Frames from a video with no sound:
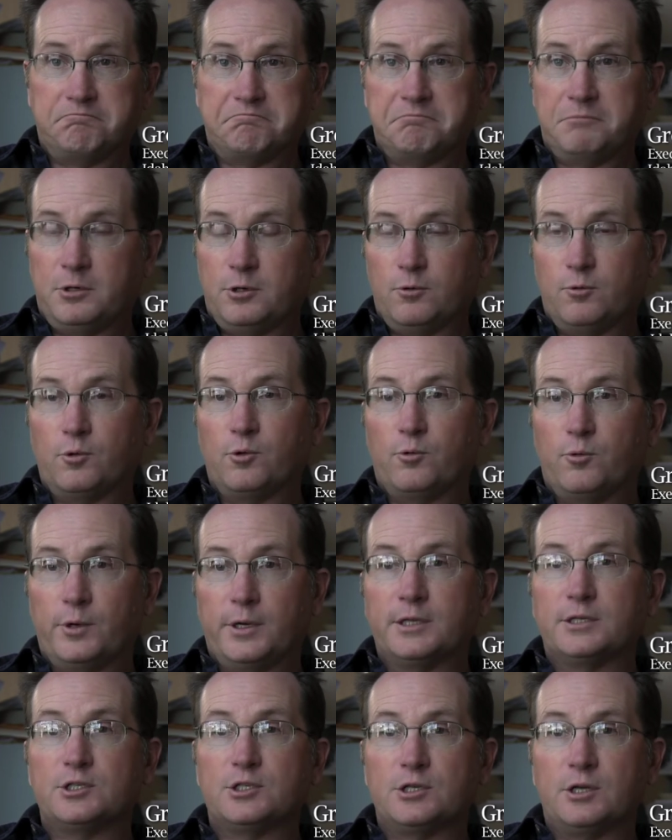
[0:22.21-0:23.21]
where we
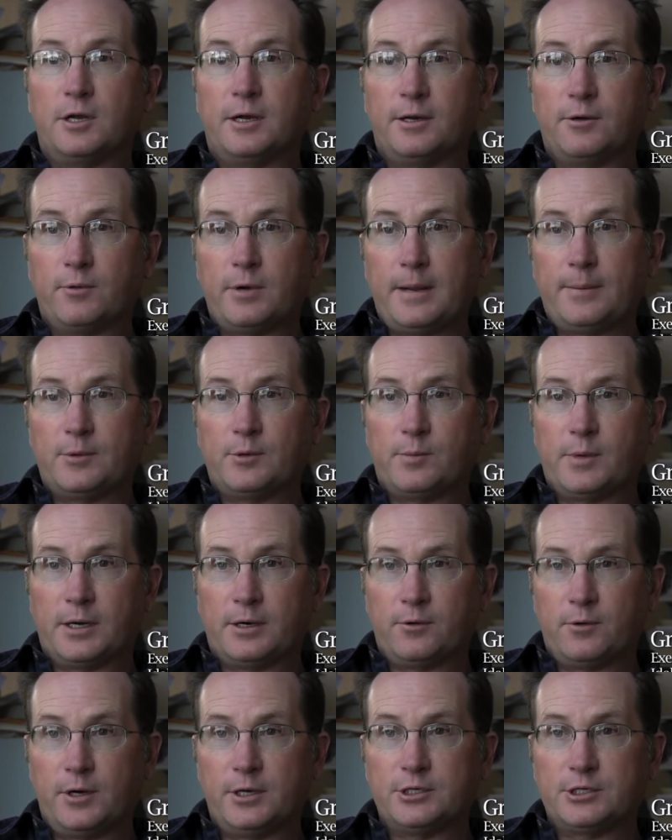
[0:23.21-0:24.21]
could study raptor
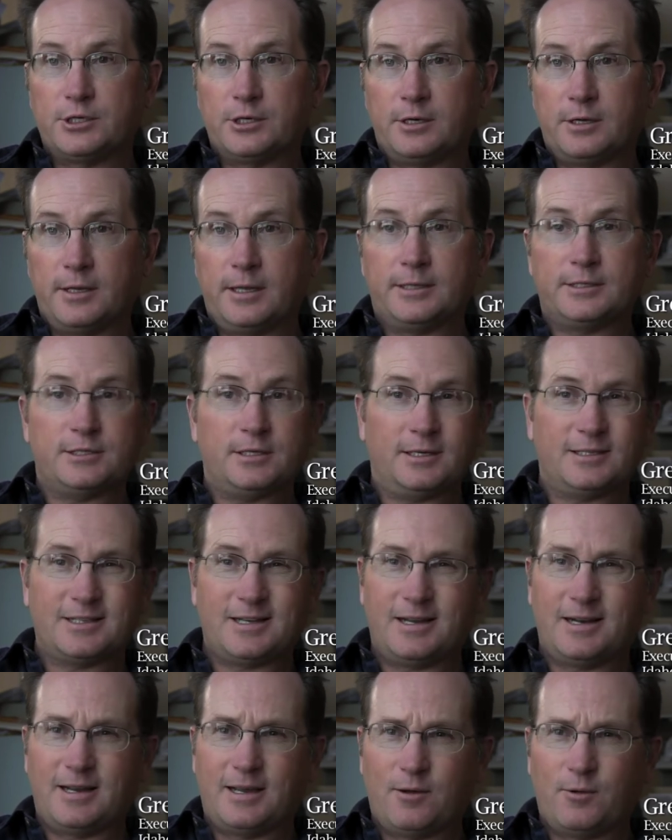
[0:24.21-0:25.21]
migration, and that's
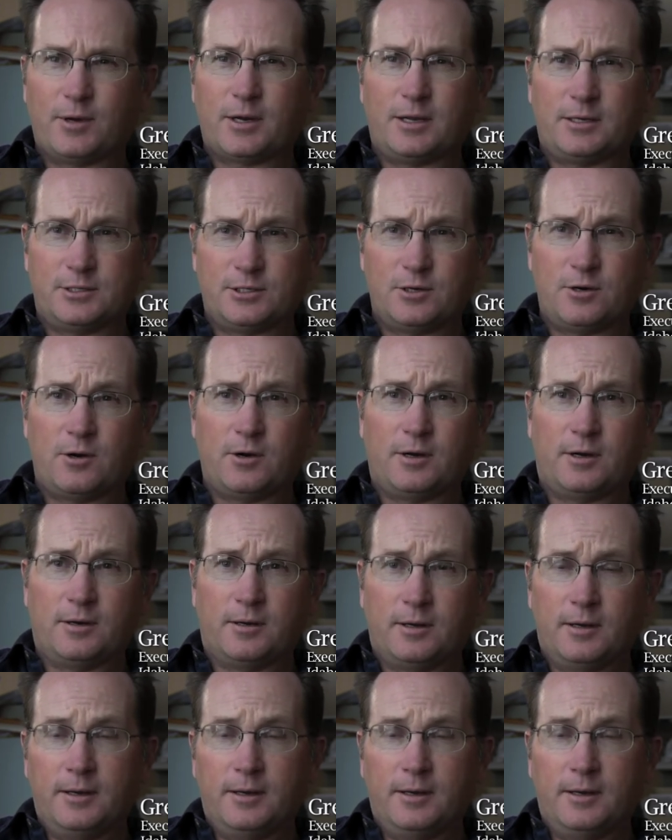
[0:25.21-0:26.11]
kind of how it got started.